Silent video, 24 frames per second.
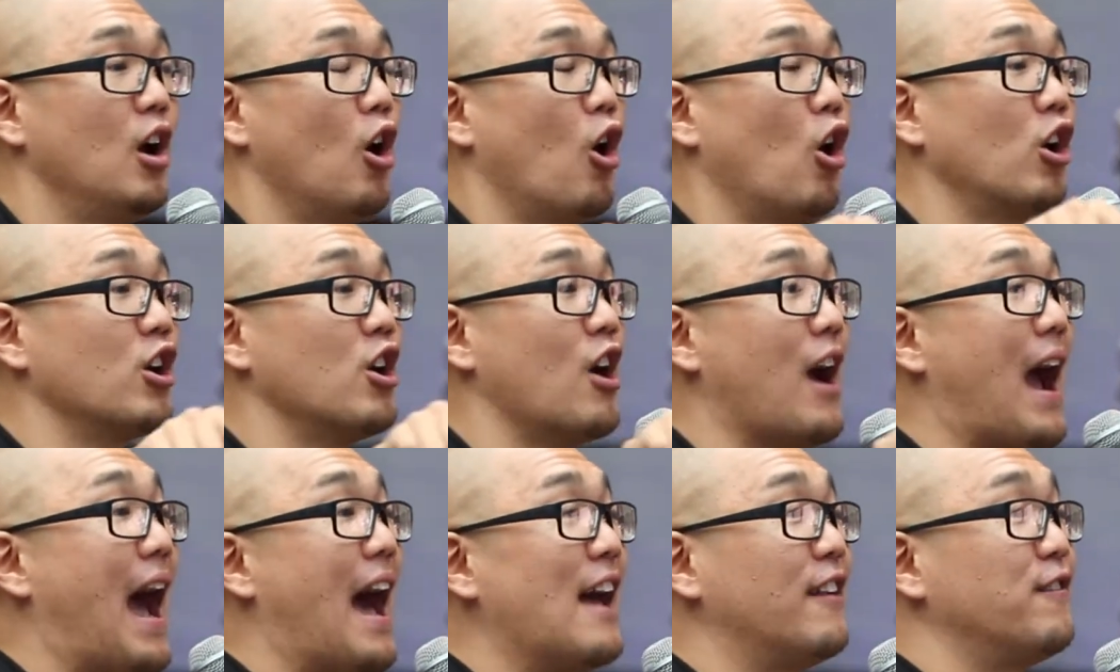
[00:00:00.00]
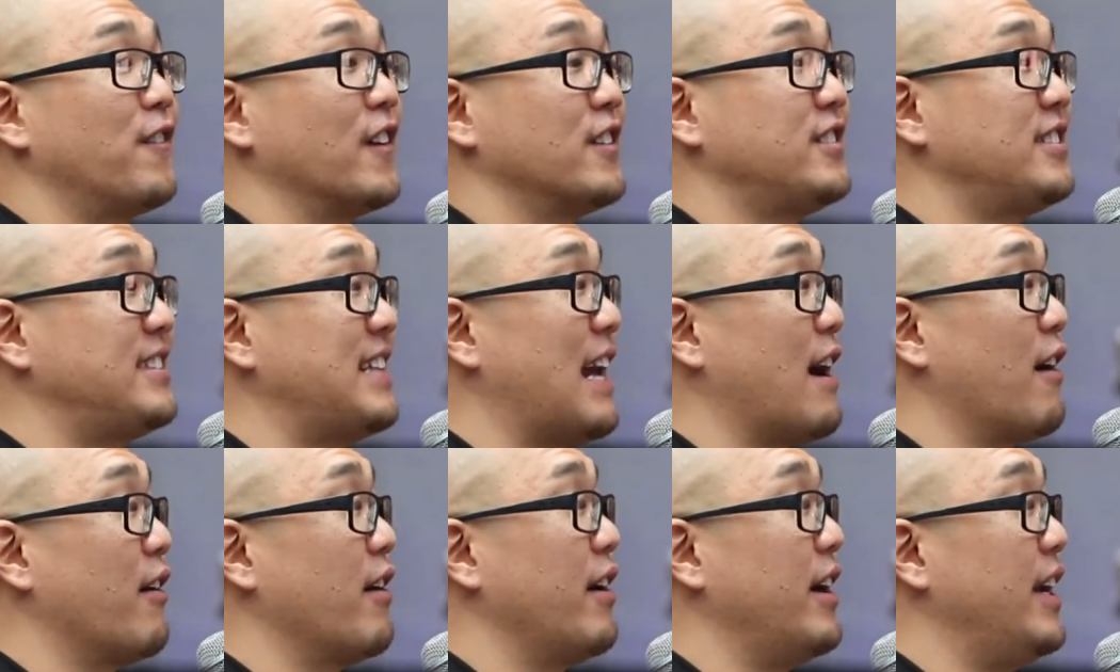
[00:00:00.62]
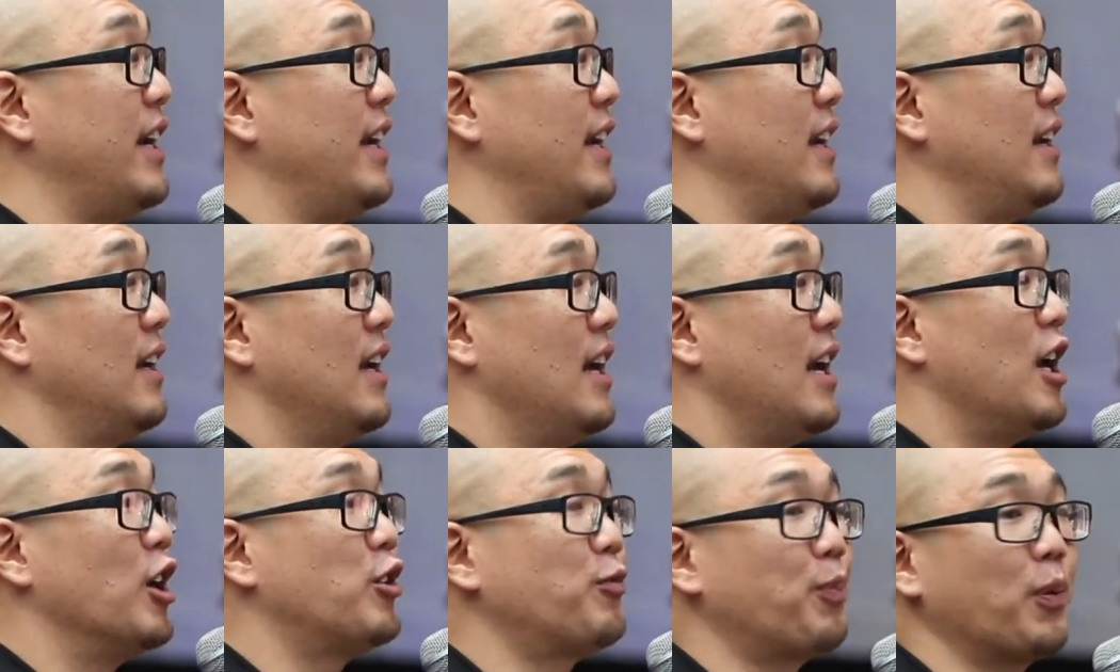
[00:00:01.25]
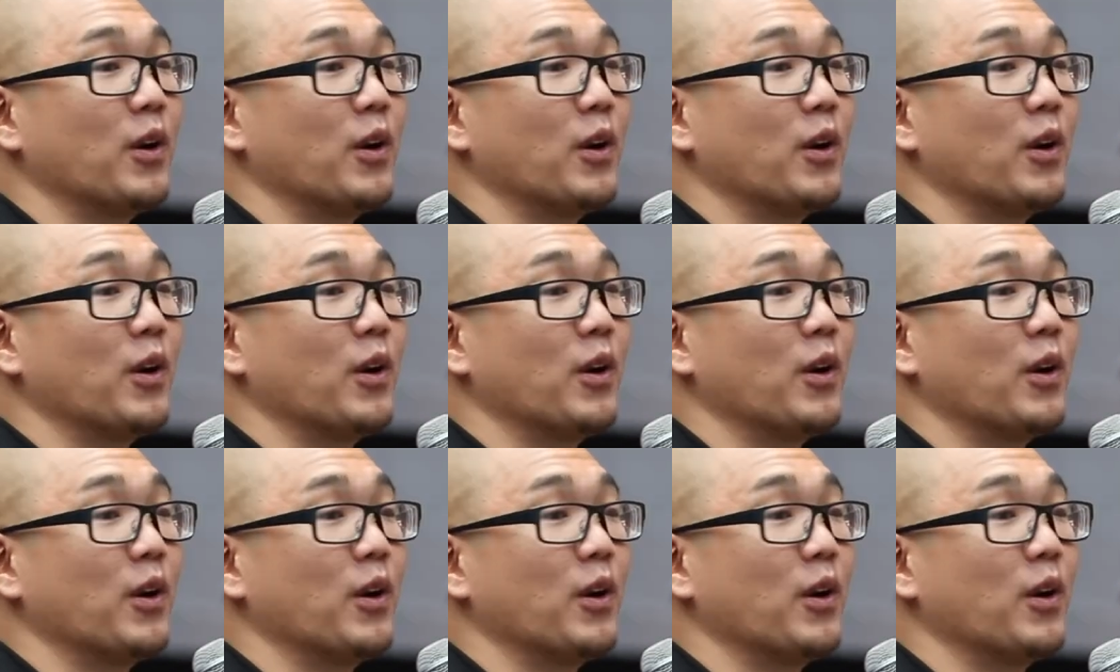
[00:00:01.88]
or your adversary is